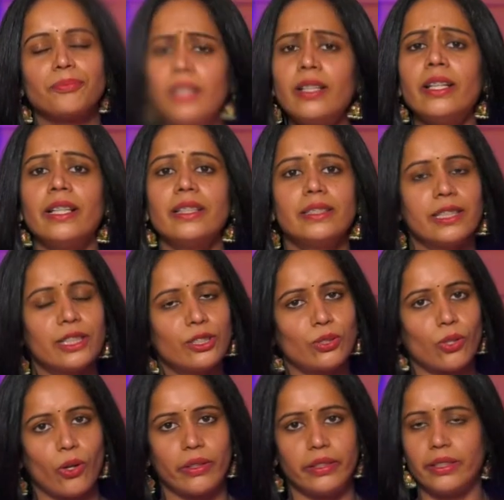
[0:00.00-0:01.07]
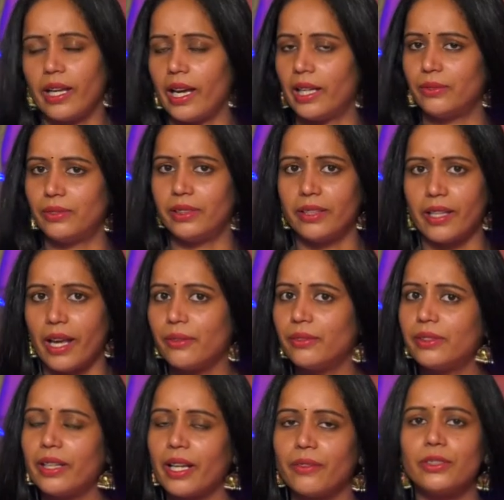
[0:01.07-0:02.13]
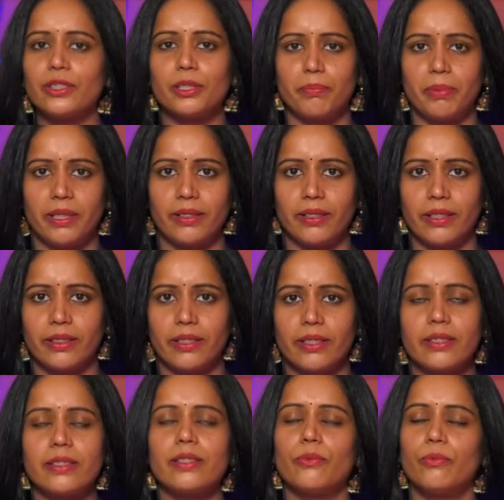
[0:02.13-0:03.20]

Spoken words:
And I said, sorry, I will never ever speak like this.